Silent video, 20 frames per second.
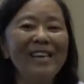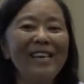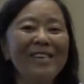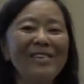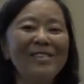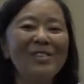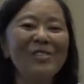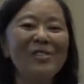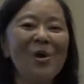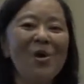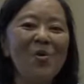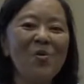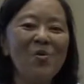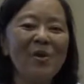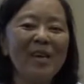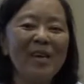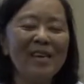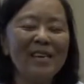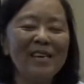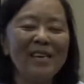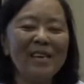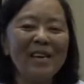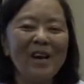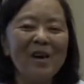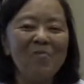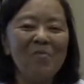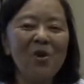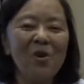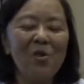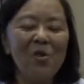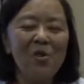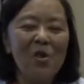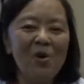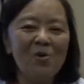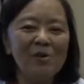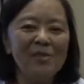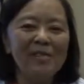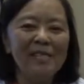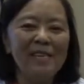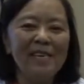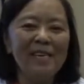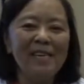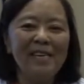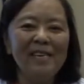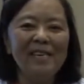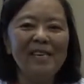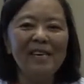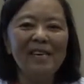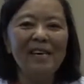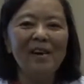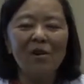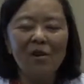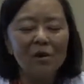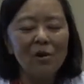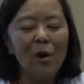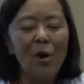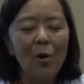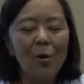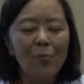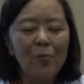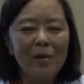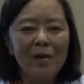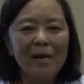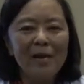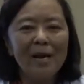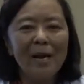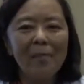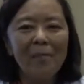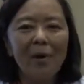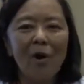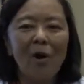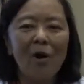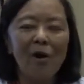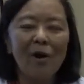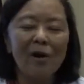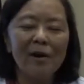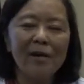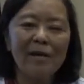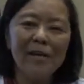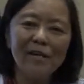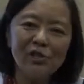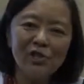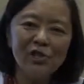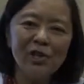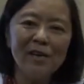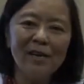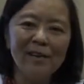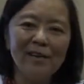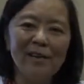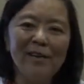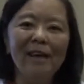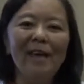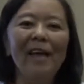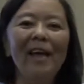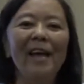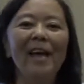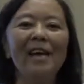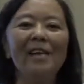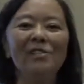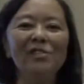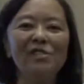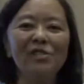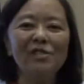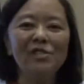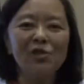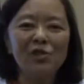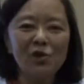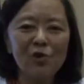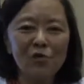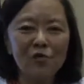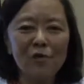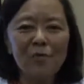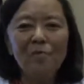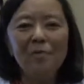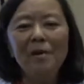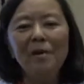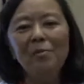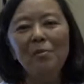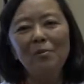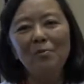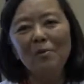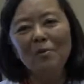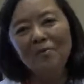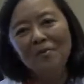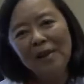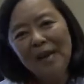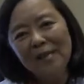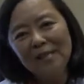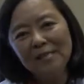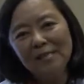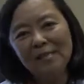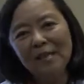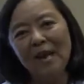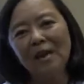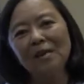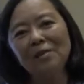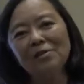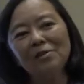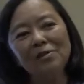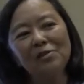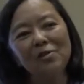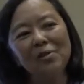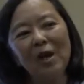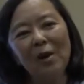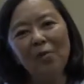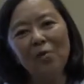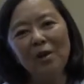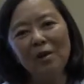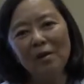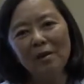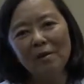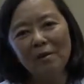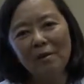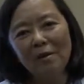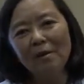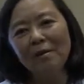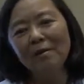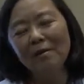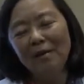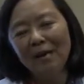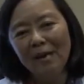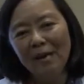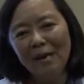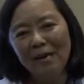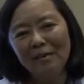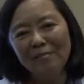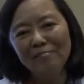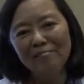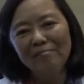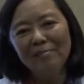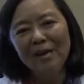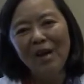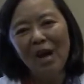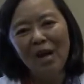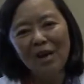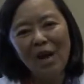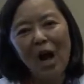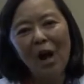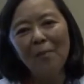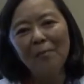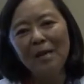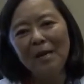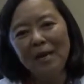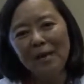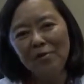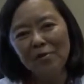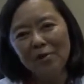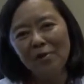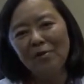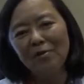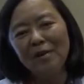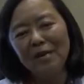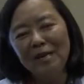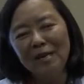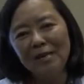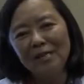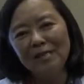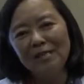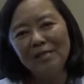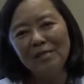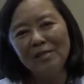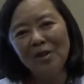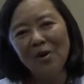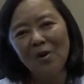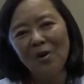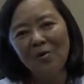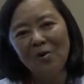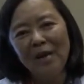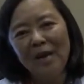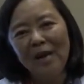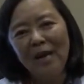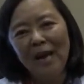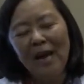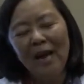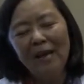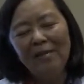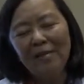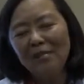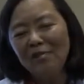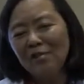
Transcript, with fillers: So we ended up closing or opening up our kitchen and just serving people buffet style so that we could um, accommodate their needs. So, and then